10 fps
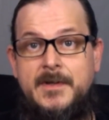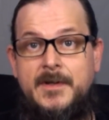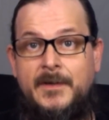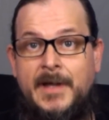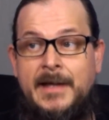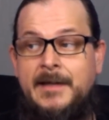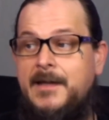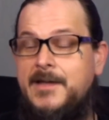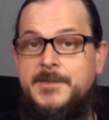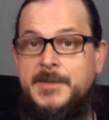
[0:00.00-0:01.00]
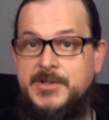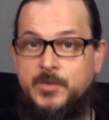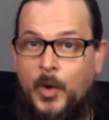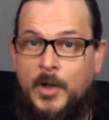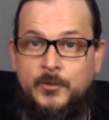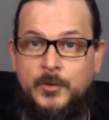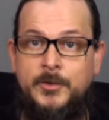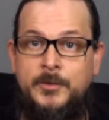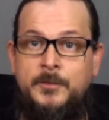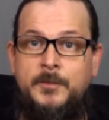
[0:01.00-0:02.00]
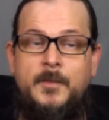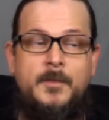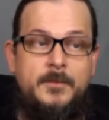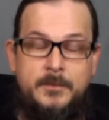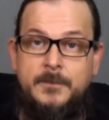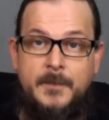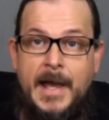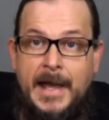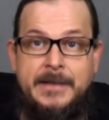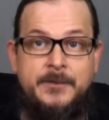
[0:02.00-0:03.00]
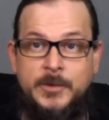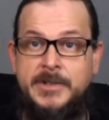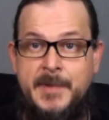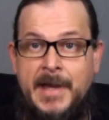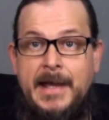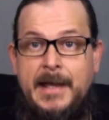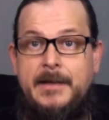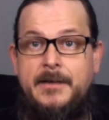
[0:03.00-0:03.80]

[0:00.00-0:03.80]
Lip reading: Okay? But this one room had it really bad.